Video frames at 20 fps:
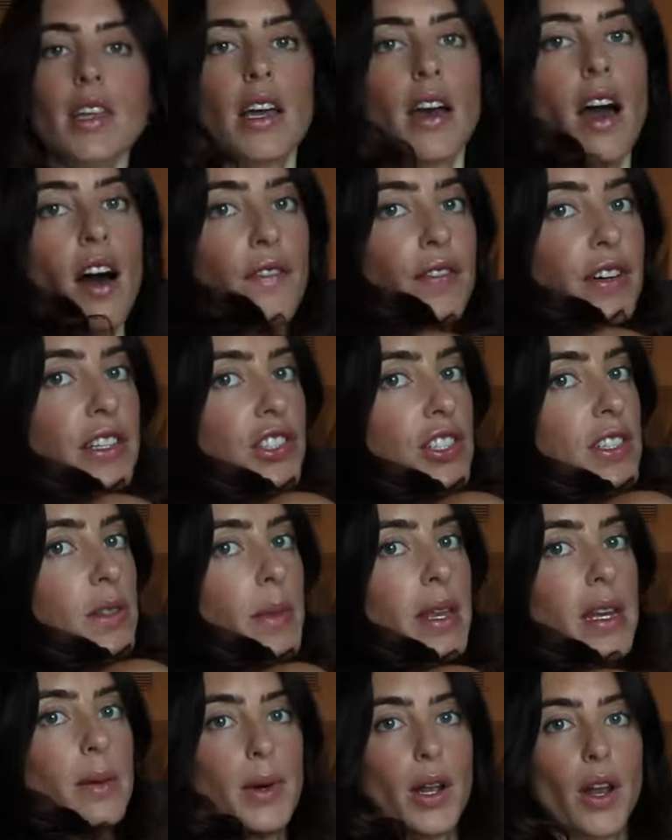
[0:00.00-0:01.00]
coverage is
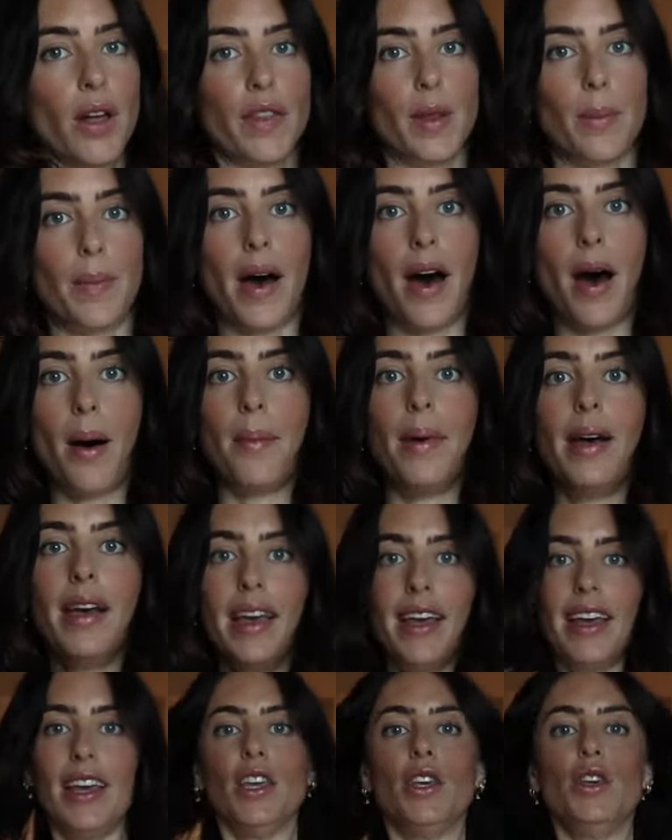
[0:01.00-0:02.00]
minimal on the bum.
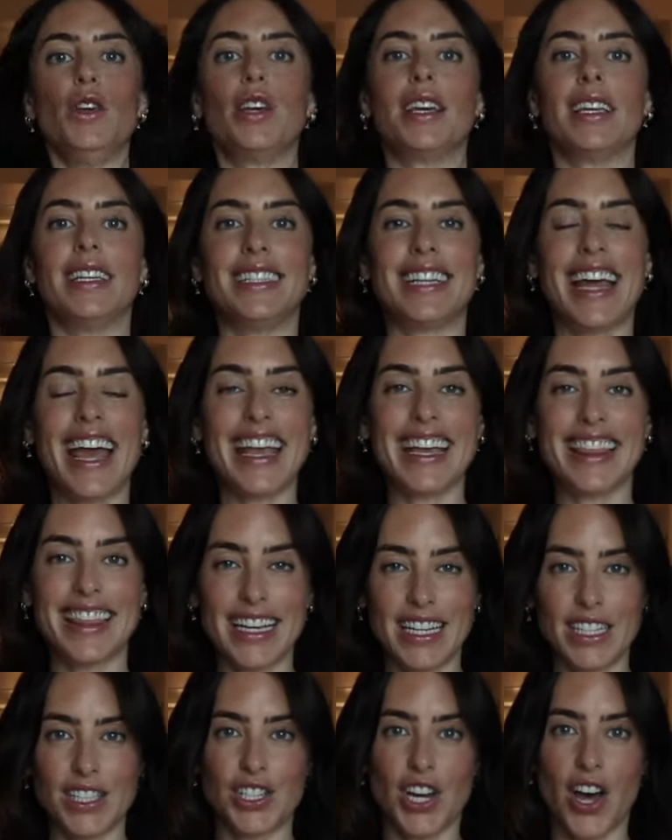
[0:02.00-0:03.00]
You can take
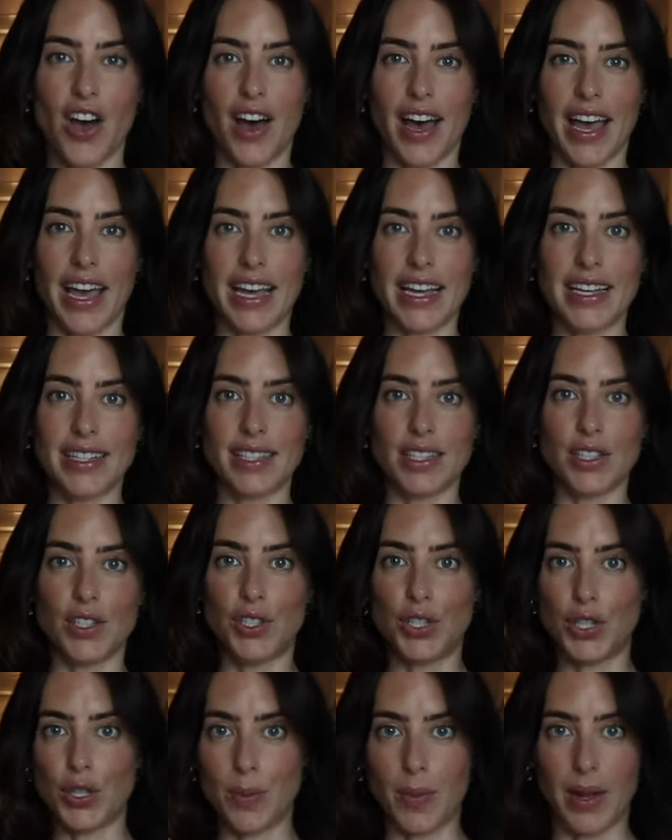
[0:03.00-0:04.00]
these ties and
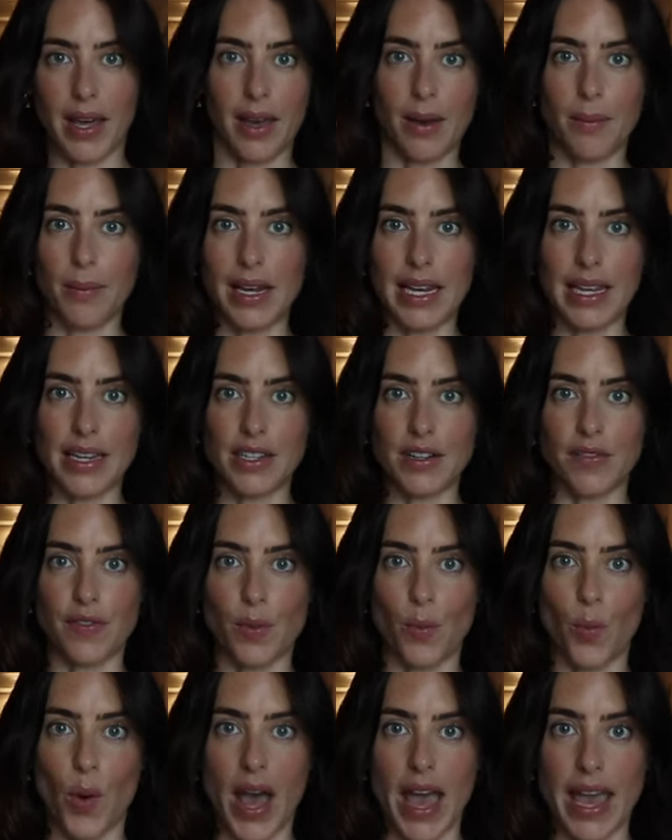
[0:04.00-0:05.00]
do them like a million
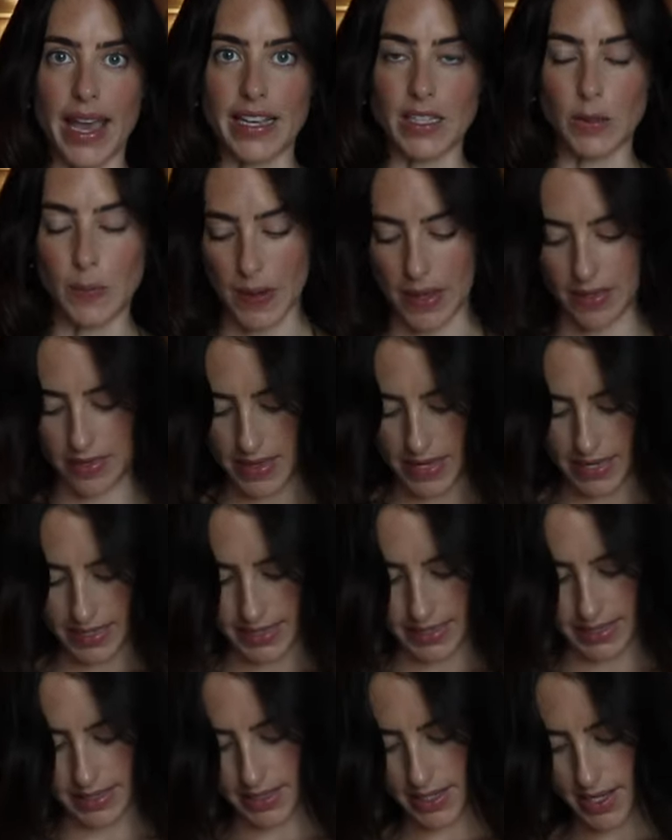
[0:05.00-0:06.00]
different ways, but
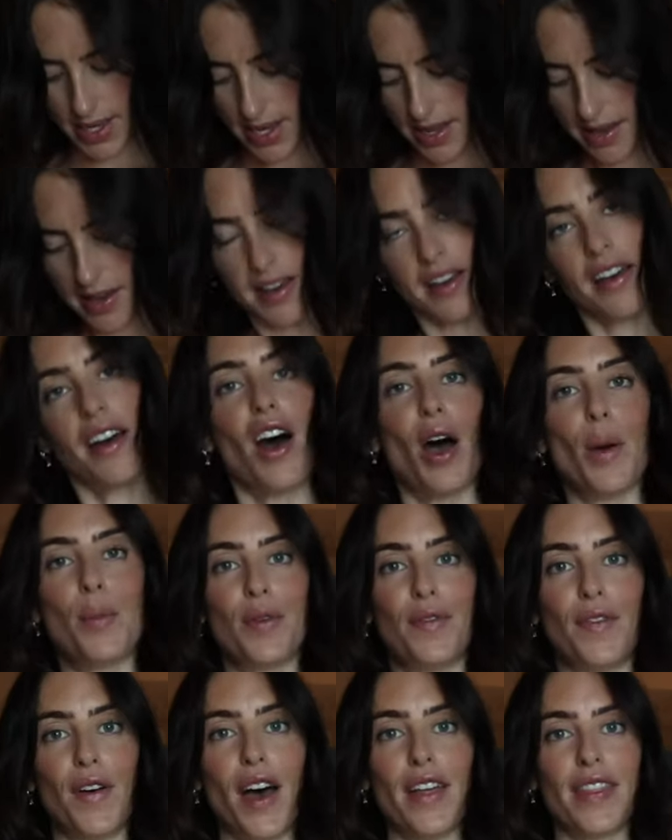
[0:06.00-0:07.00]
this, I
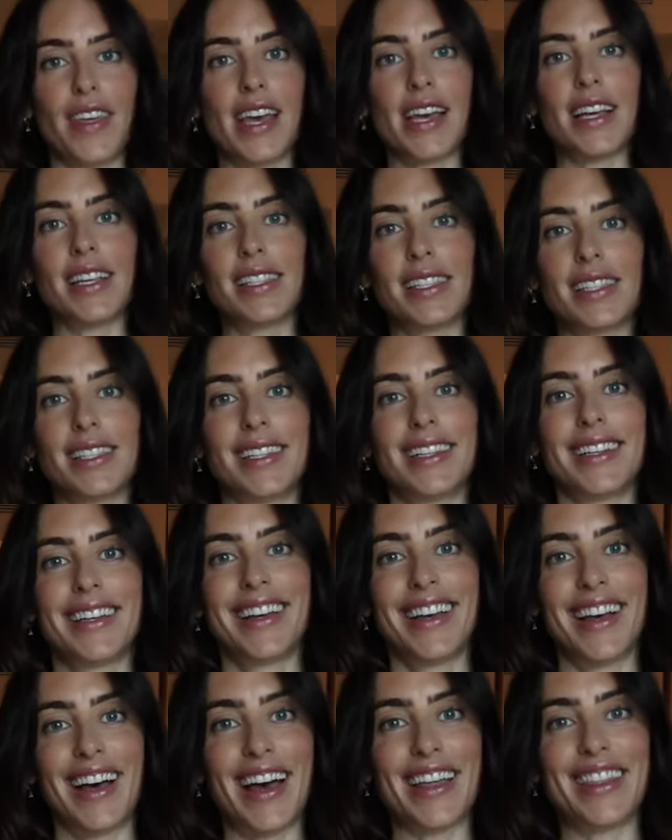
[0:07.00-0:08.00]
prefer this.
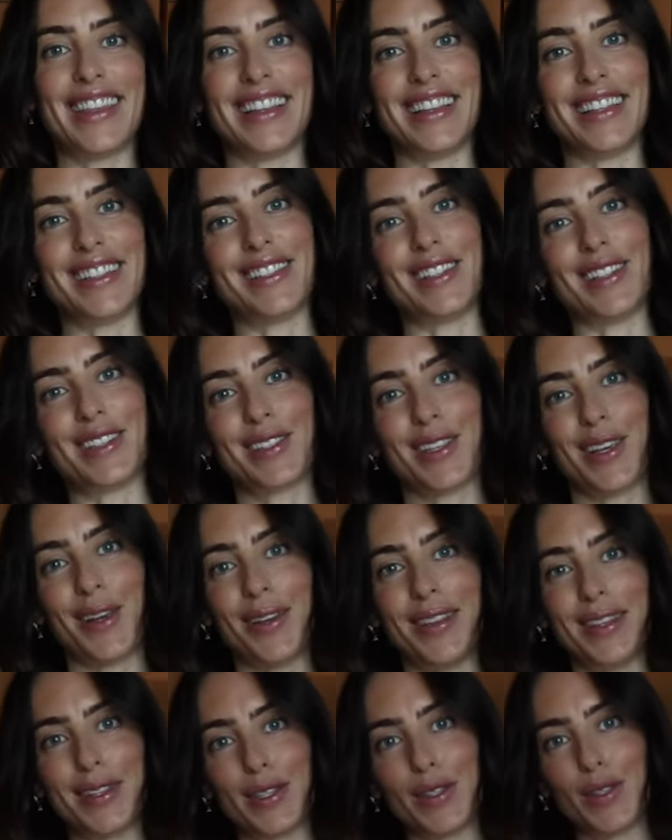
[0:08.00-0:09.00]
I think this looks cute,
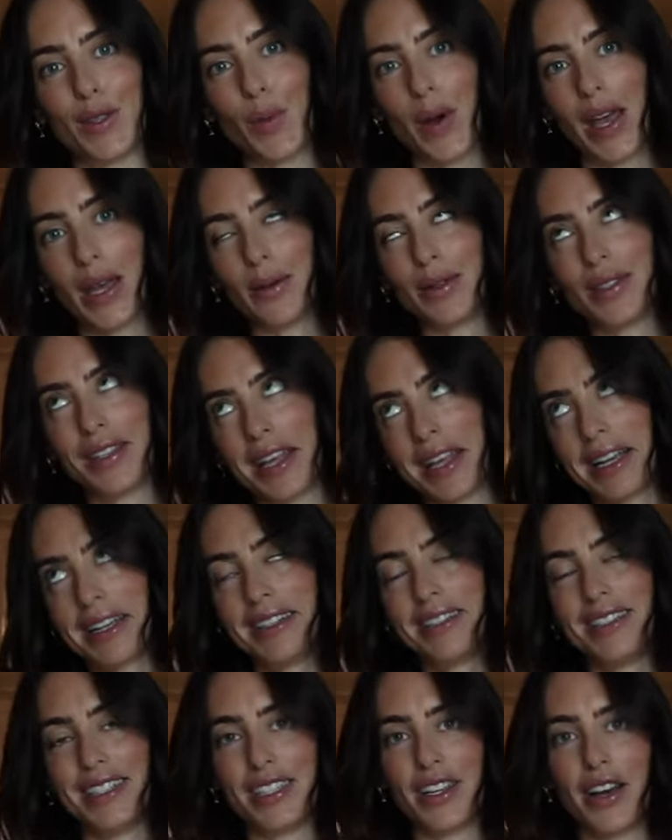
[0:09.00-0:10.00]
and this is the way it was
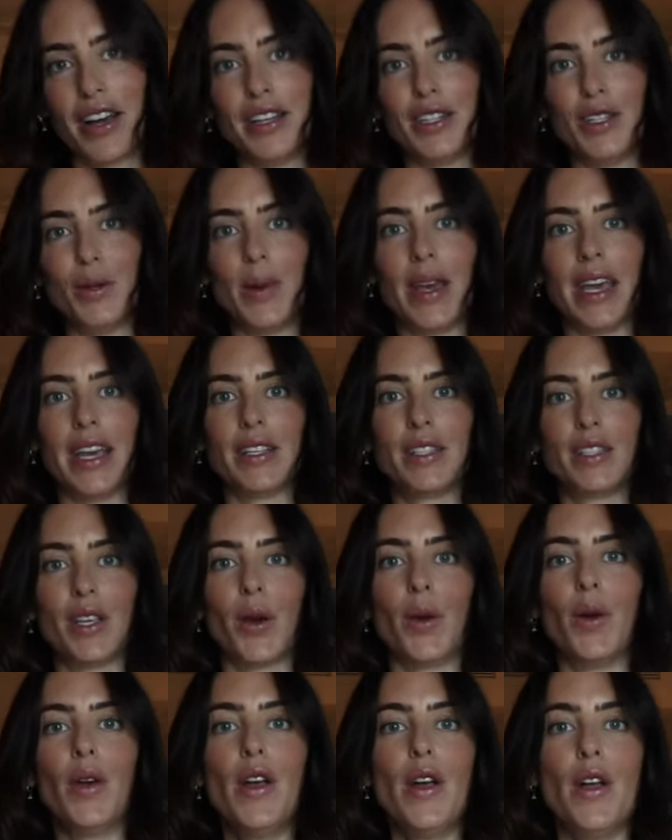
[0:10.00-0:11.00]
like designed to be.
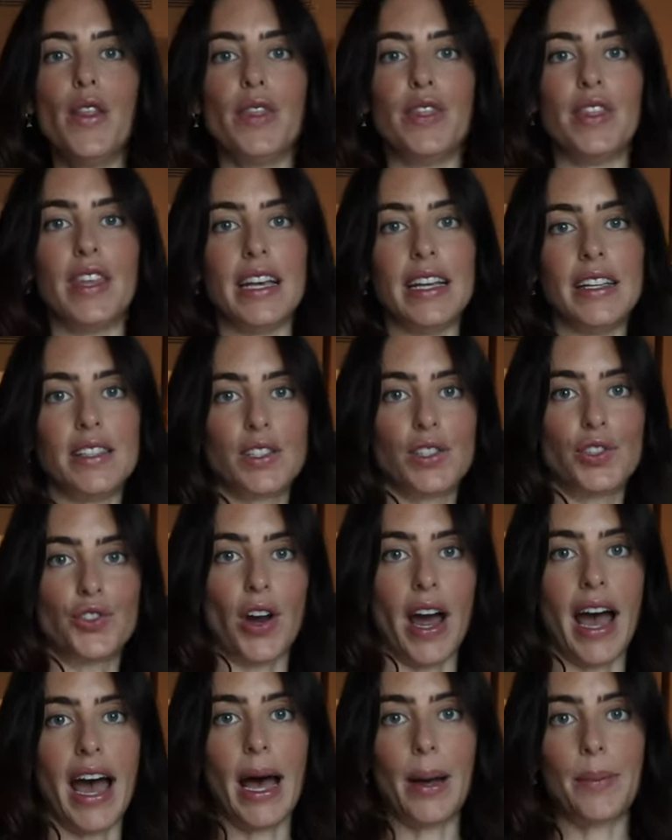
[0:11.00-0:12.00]
So these
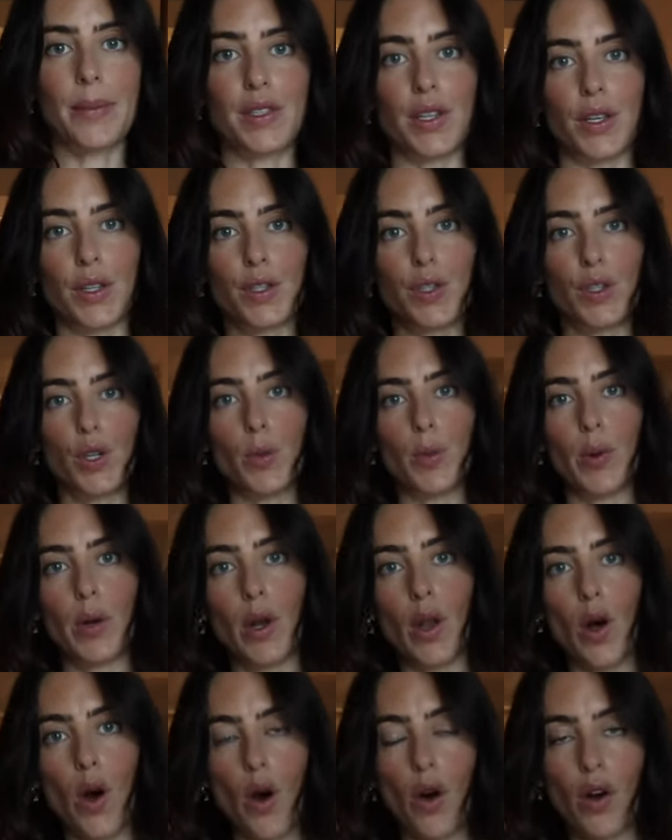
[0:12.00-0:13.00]
straps are super
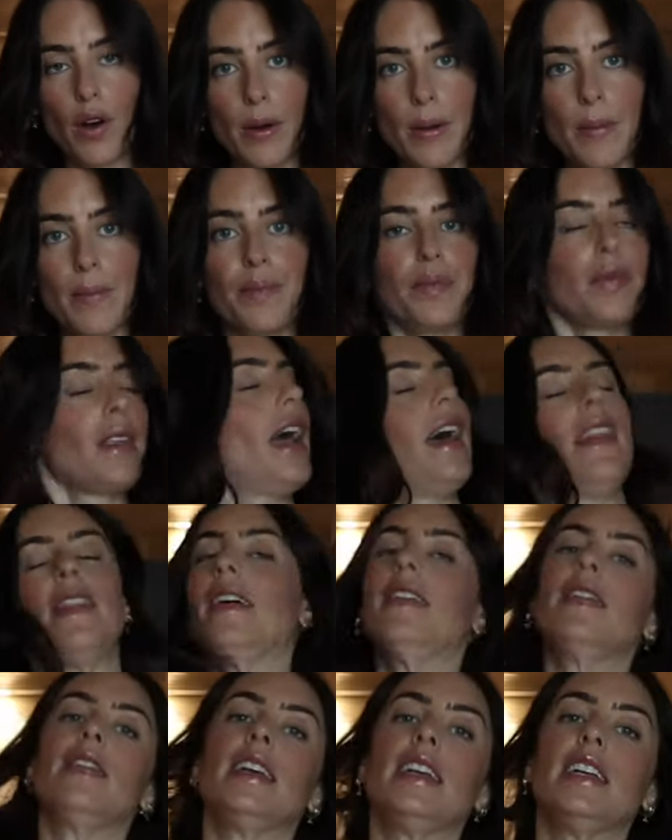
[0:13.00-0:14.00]
long, and
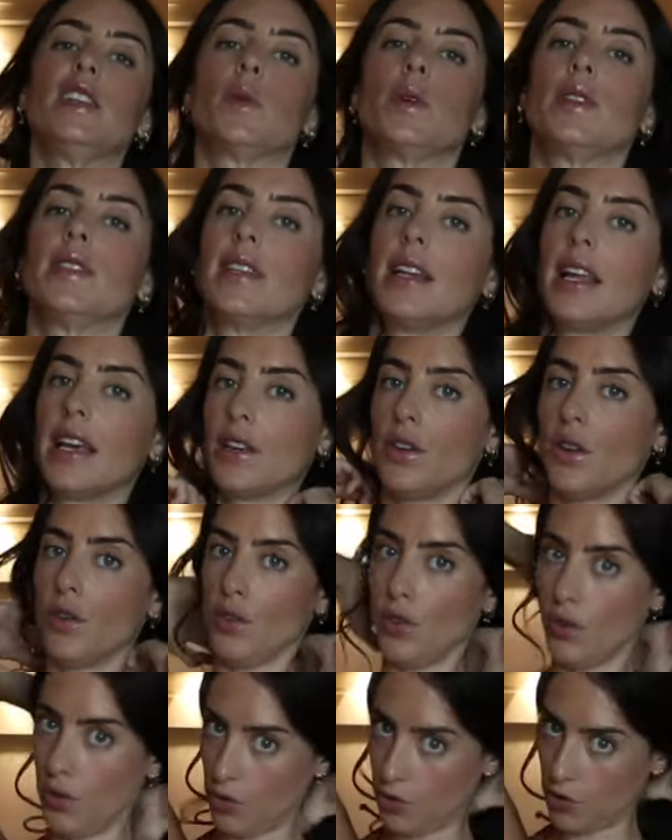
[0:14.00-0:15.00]
then these ones are like your
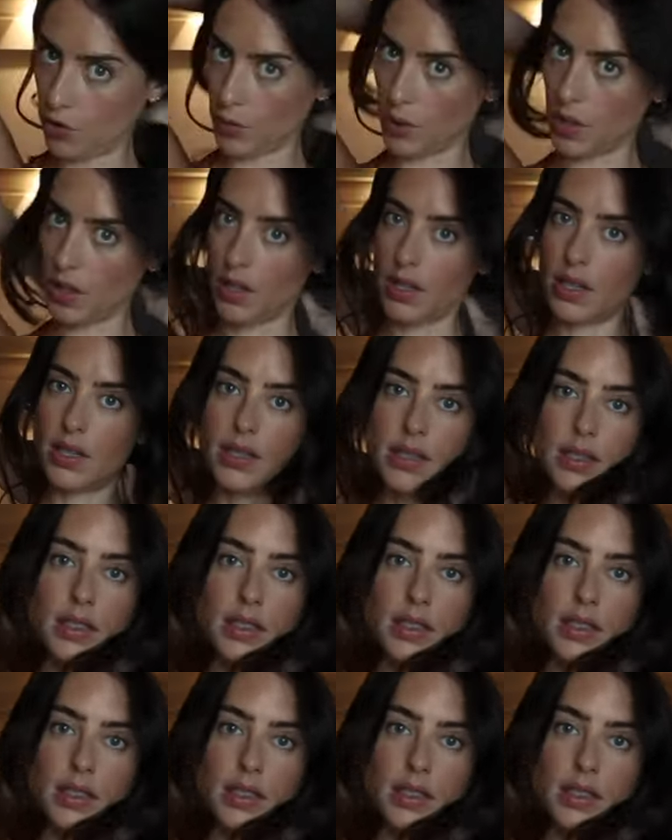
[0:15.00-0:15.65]
usual